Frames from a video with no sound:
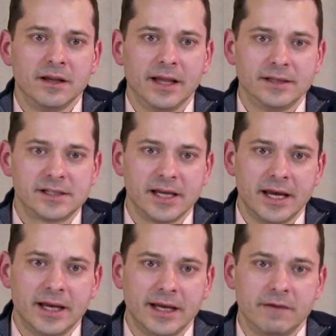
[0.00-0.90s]
let's
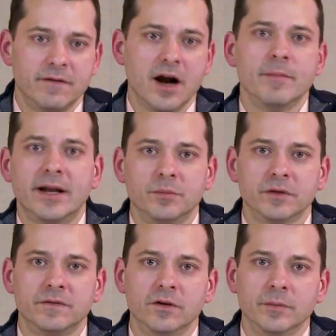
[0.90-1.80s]
say environmental
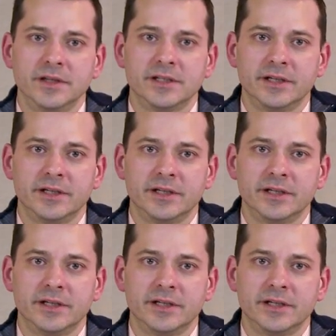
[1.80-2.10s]
performance